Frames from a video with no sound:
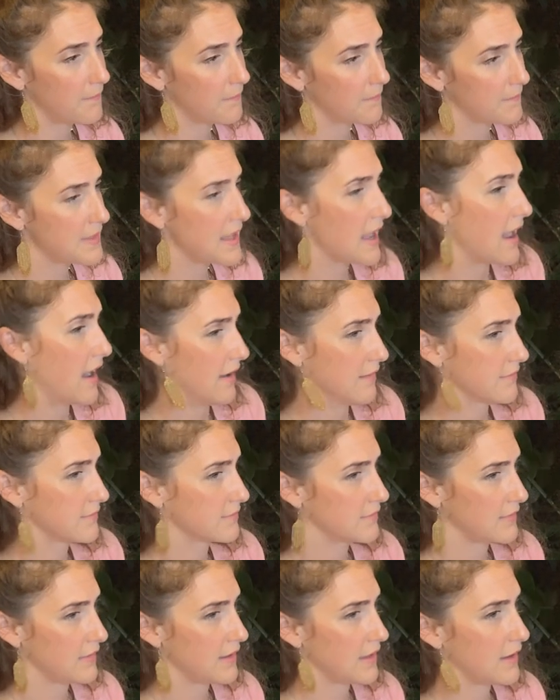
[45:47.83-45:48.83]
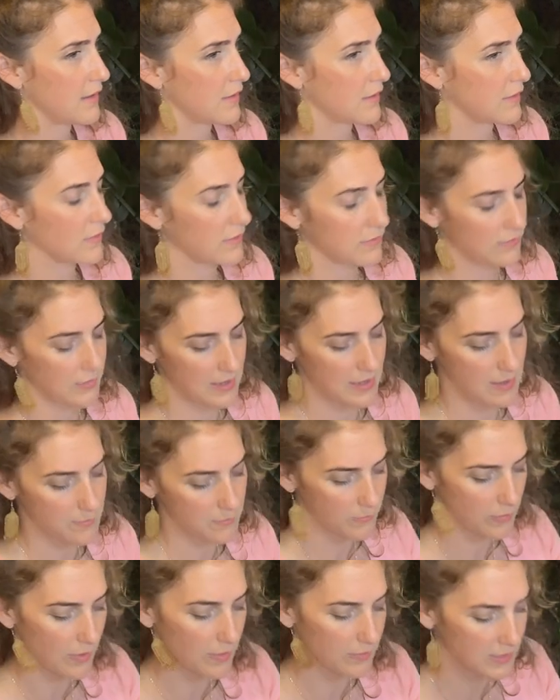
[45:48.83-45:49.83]
yeah, it'll, and I'm
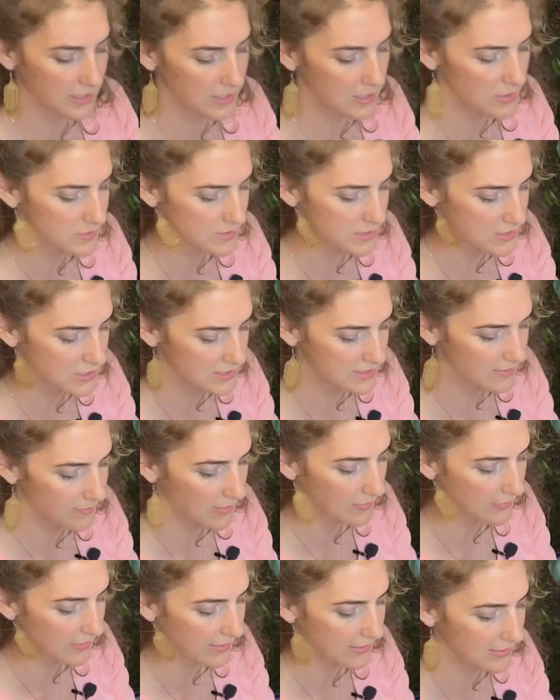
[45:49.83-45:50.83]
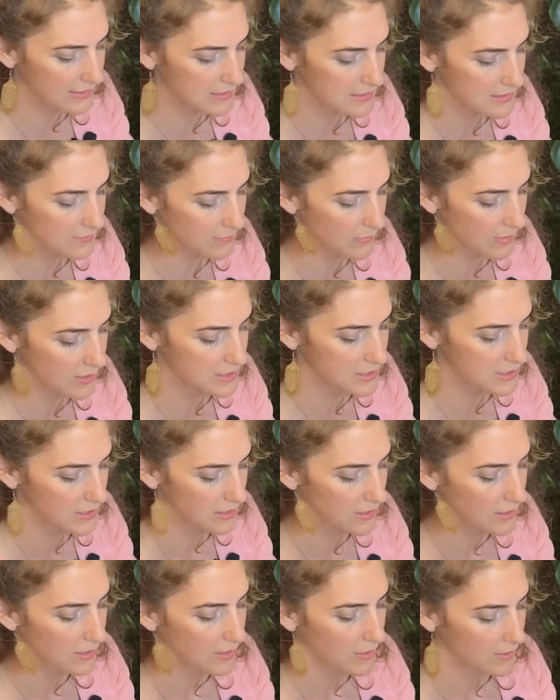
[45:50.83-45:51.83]
probably going to use just about like this much
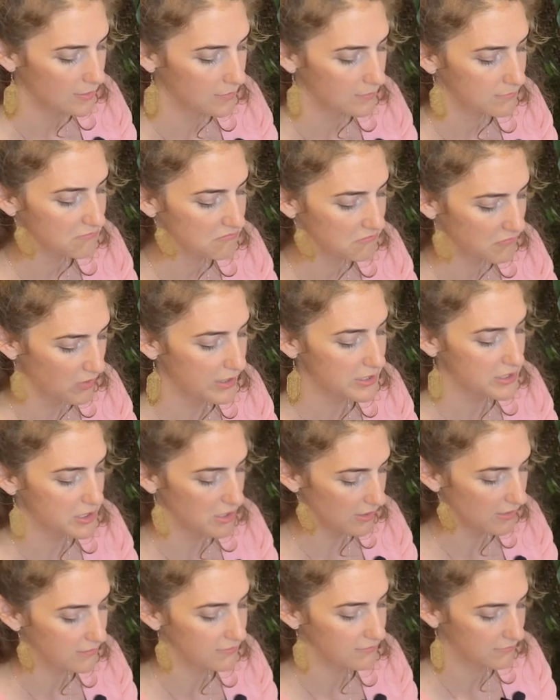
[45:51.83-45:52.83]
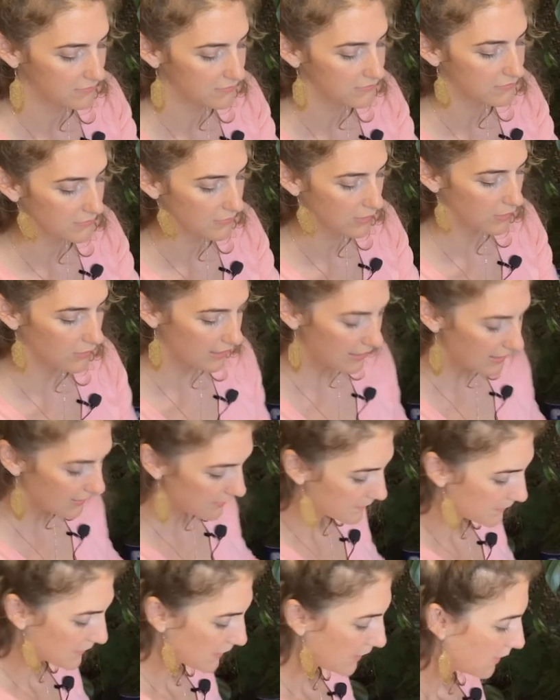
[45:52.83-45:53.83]
pressure. Okay?
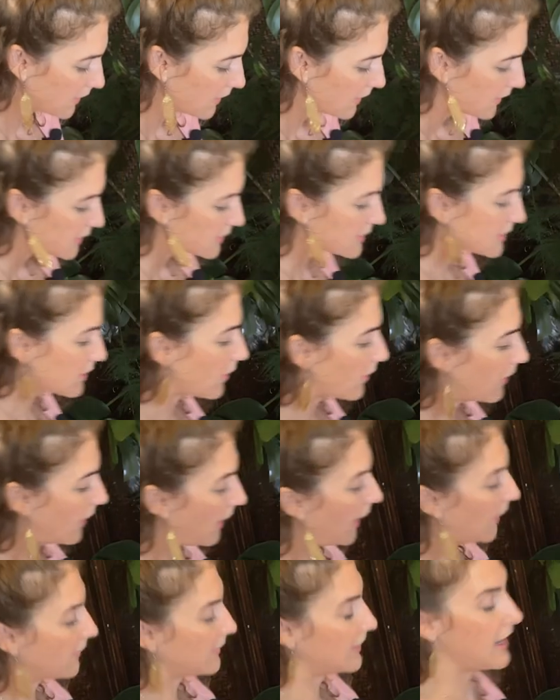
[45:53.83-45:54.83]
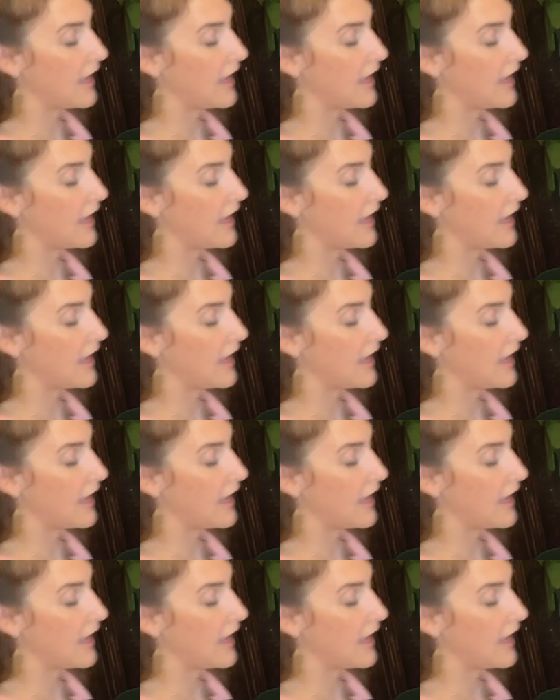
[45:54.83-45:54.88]
Okay. So I'm going to